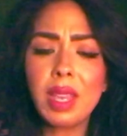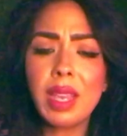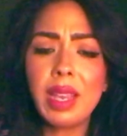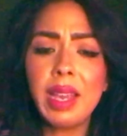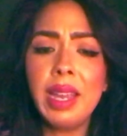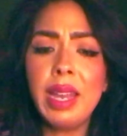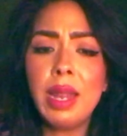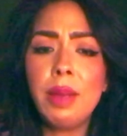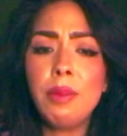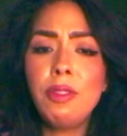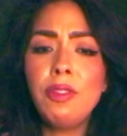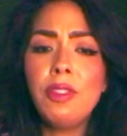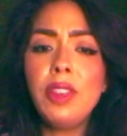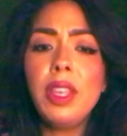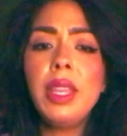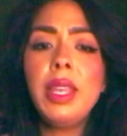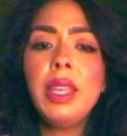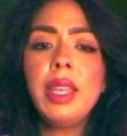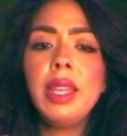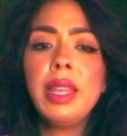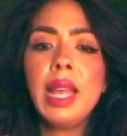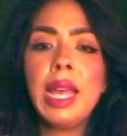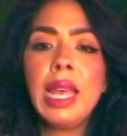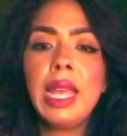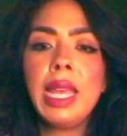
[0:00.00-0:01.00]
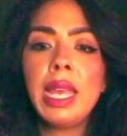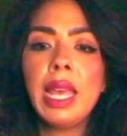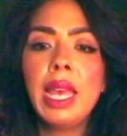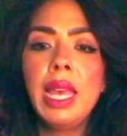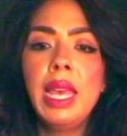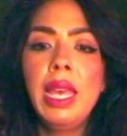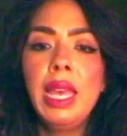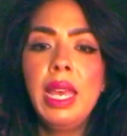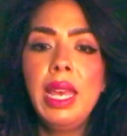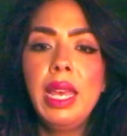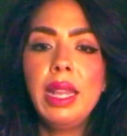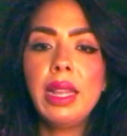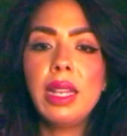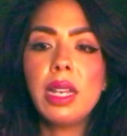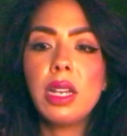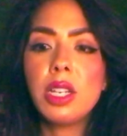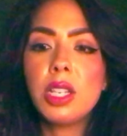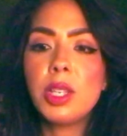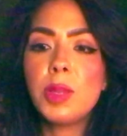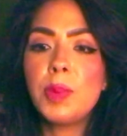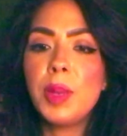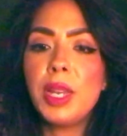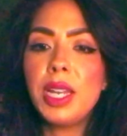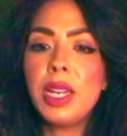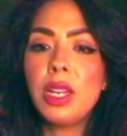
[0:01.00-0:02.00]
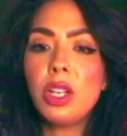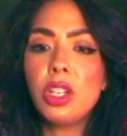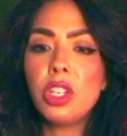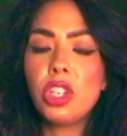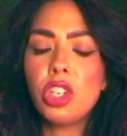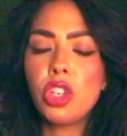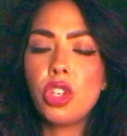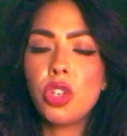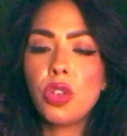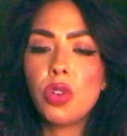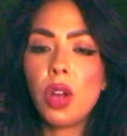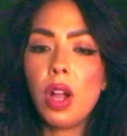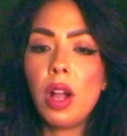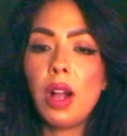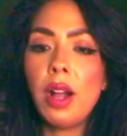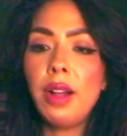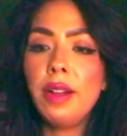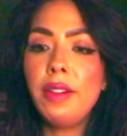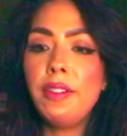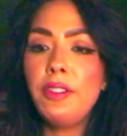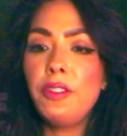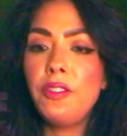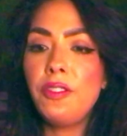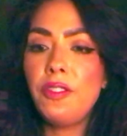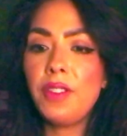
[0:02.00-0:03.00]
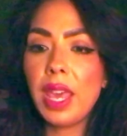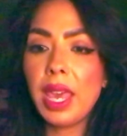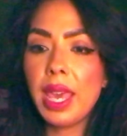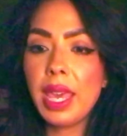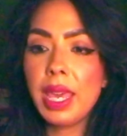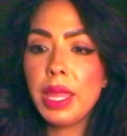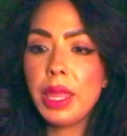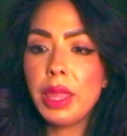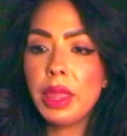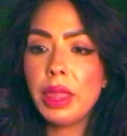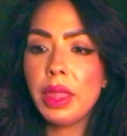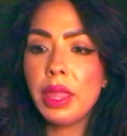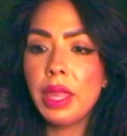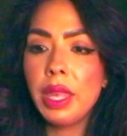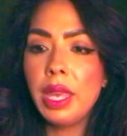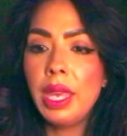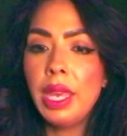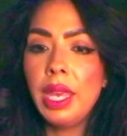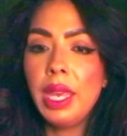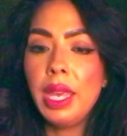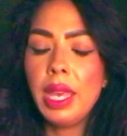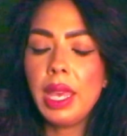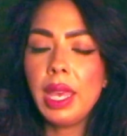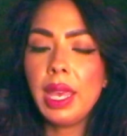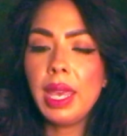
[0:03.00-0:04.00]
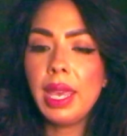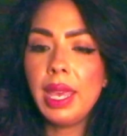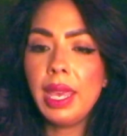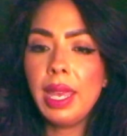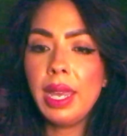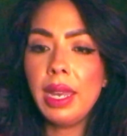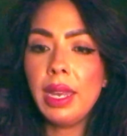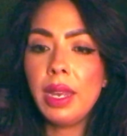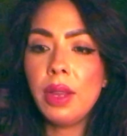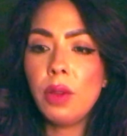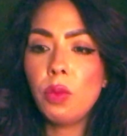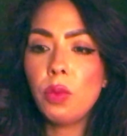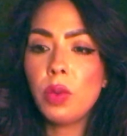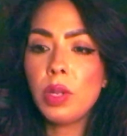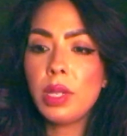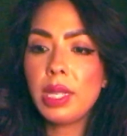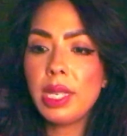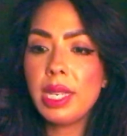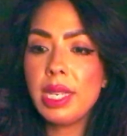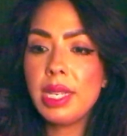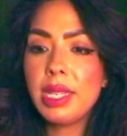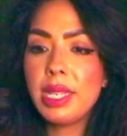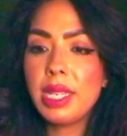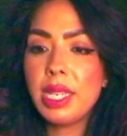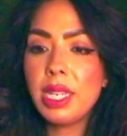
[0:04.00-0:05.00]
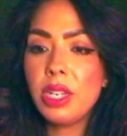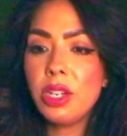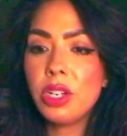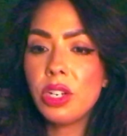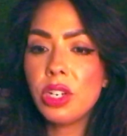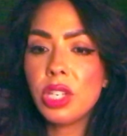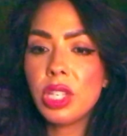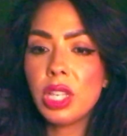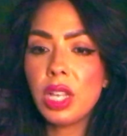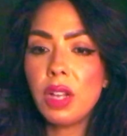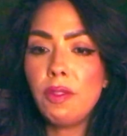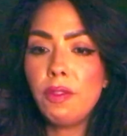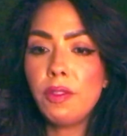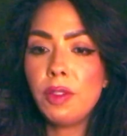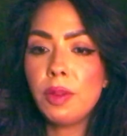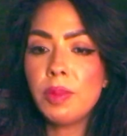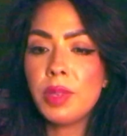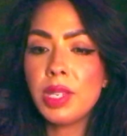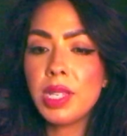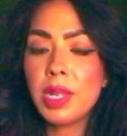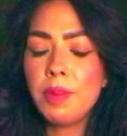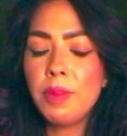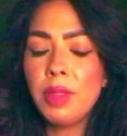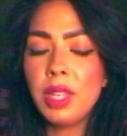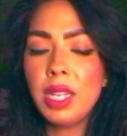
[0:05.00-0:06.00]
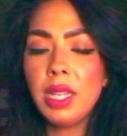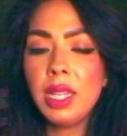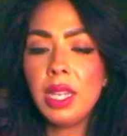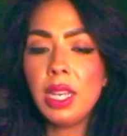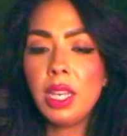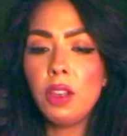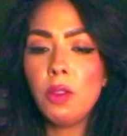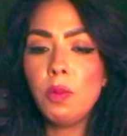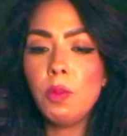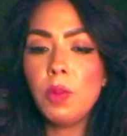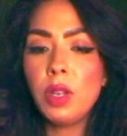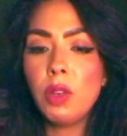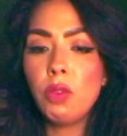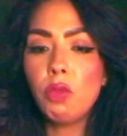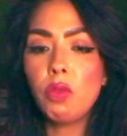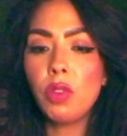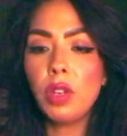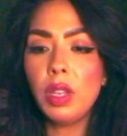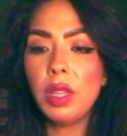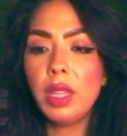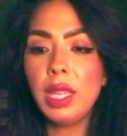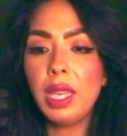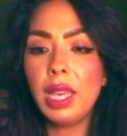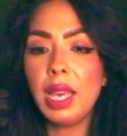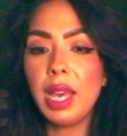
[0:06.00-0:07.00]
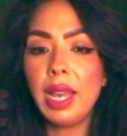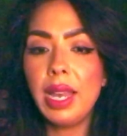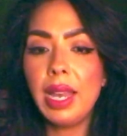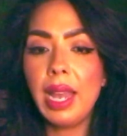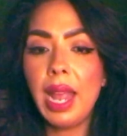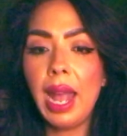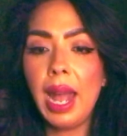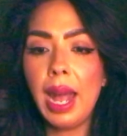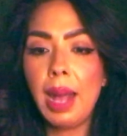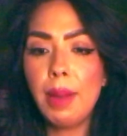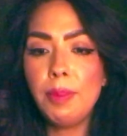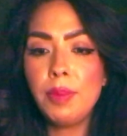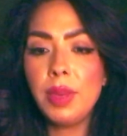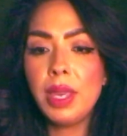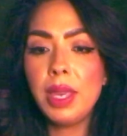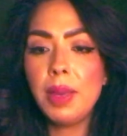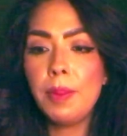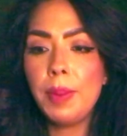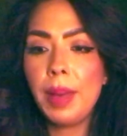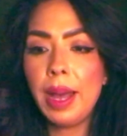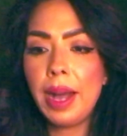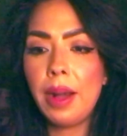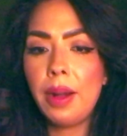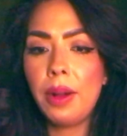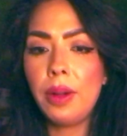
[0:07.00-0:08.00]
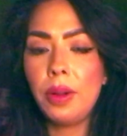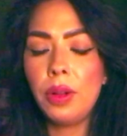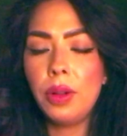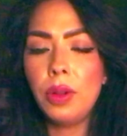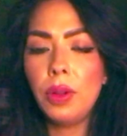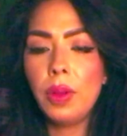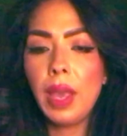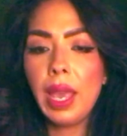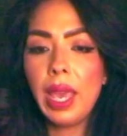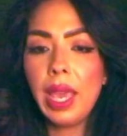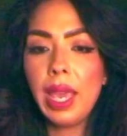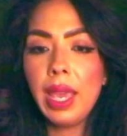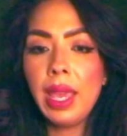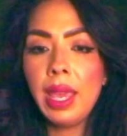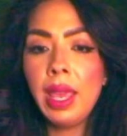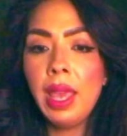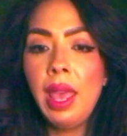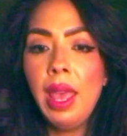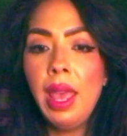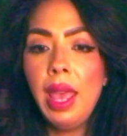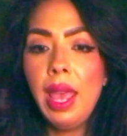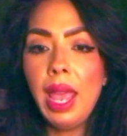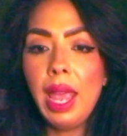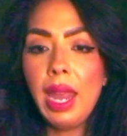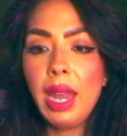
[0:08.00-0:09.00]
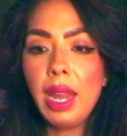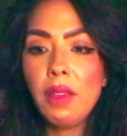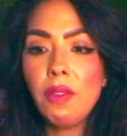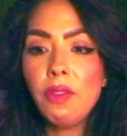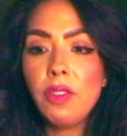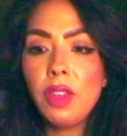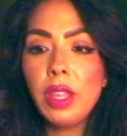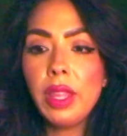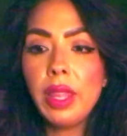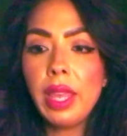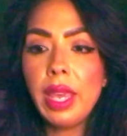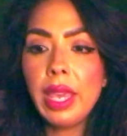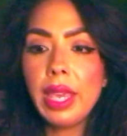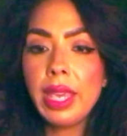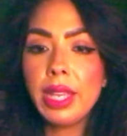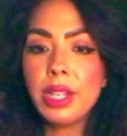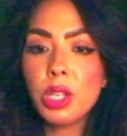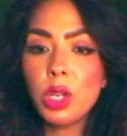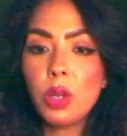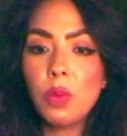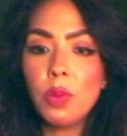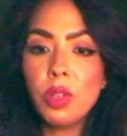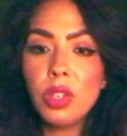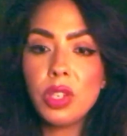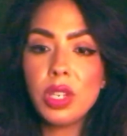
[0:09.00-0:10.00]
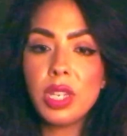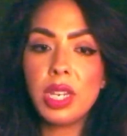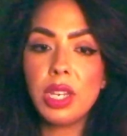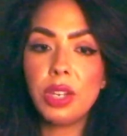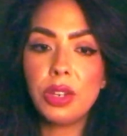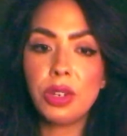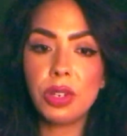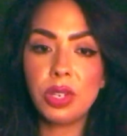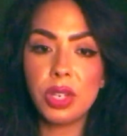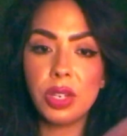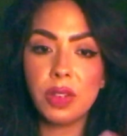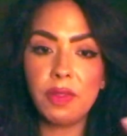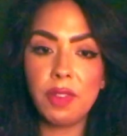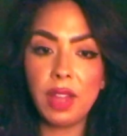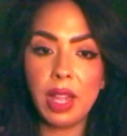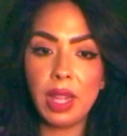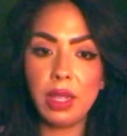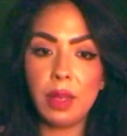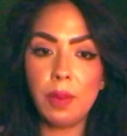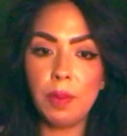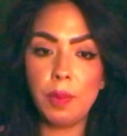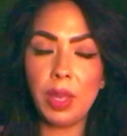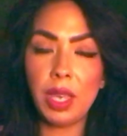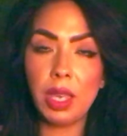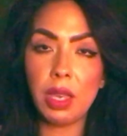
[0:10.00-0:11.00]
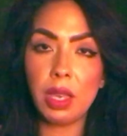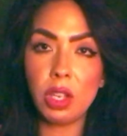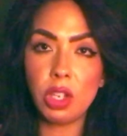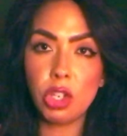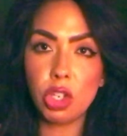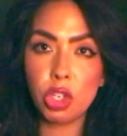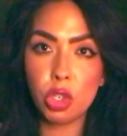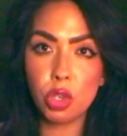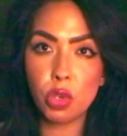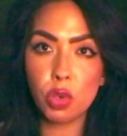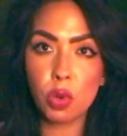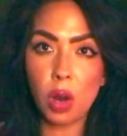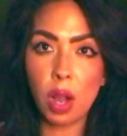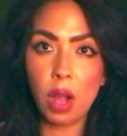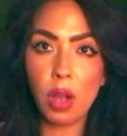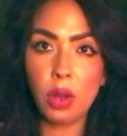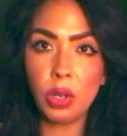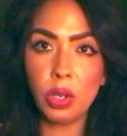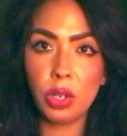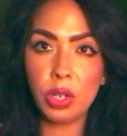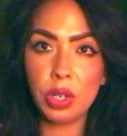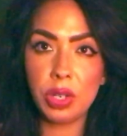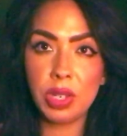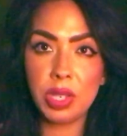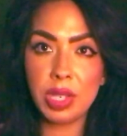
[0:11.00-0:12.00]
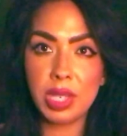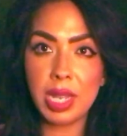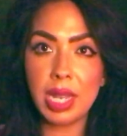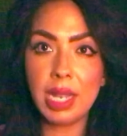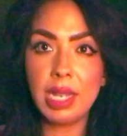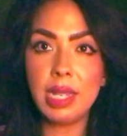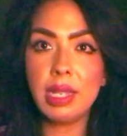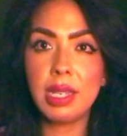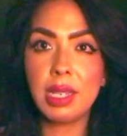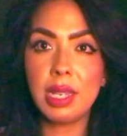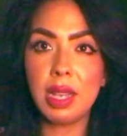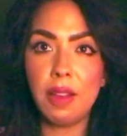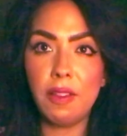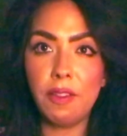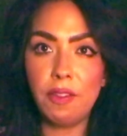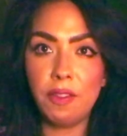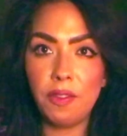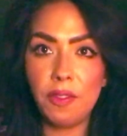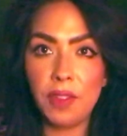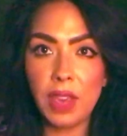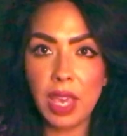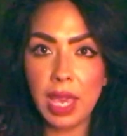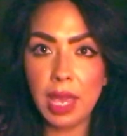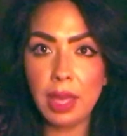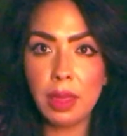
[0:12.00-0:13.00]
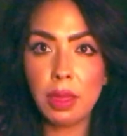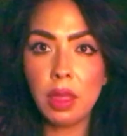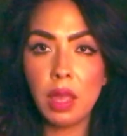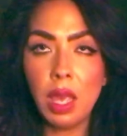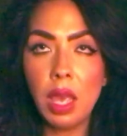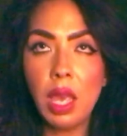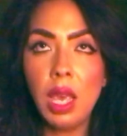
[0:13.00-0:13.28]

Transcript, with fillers: And I'm feeling like there's been a strong faith in releasing yourself from something that you've been really unhappy about, okay? And I feel like it's almost like you're developing a stronger sense of faith,